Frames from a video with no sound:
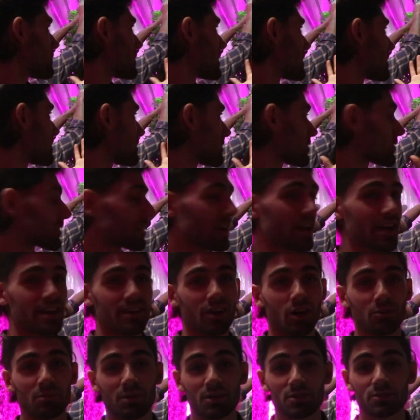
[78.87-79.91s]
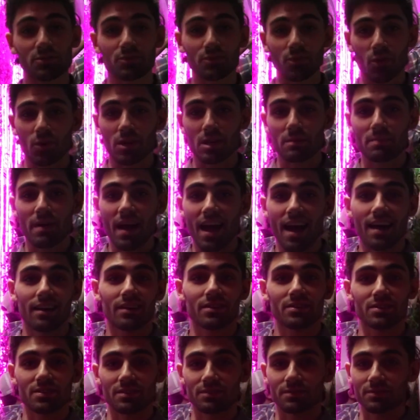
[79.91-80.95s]
We can create almost 40
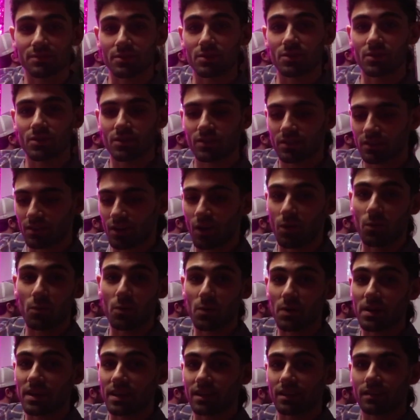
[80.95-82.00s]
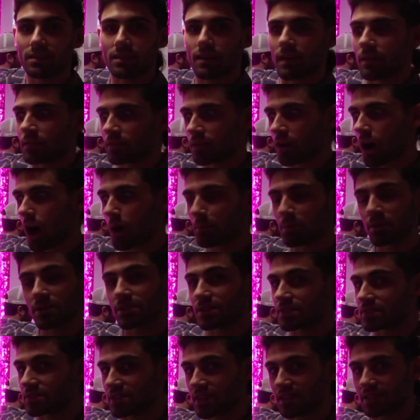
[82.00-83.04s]
pounds of food a week, and upwards
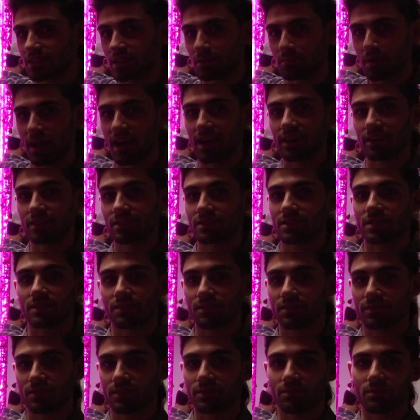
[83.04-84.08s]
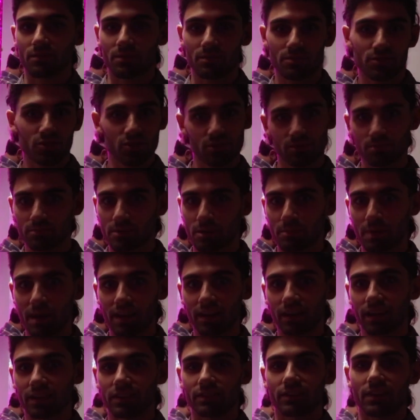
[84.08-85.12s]
of 60 pounds, if,
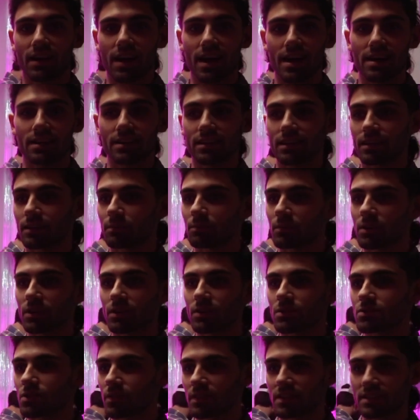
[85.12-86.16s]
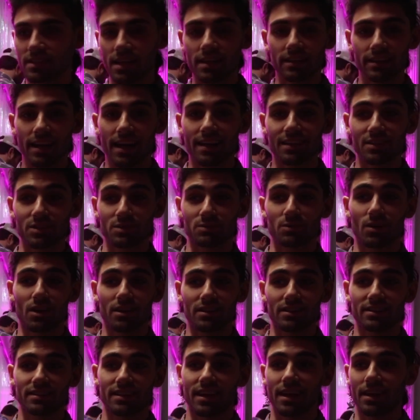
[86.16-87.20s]
depending on the variety, and we use only 10 gallons of
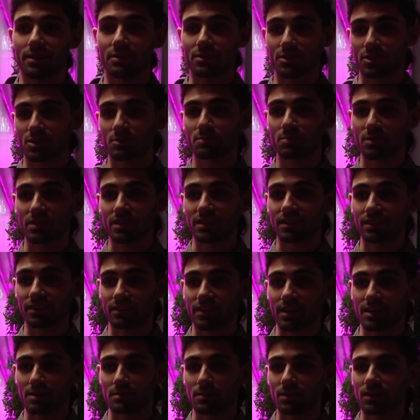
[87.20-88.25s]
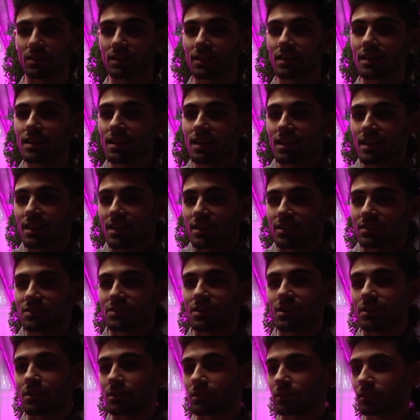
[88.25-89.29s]
water a day, which is pretty incredible.
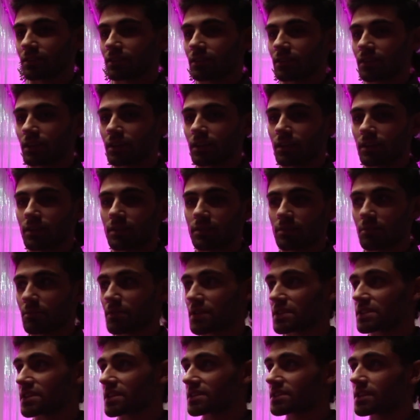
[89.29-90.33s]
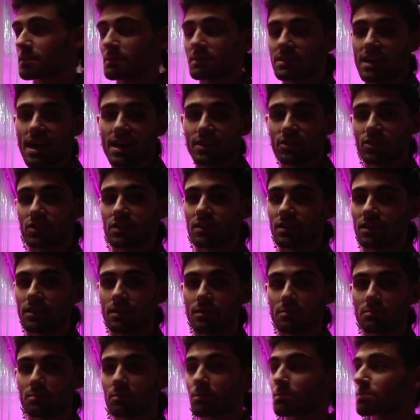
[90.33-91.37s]
So the system is
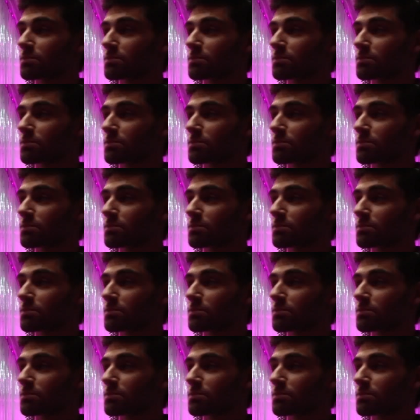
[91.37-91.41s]
actually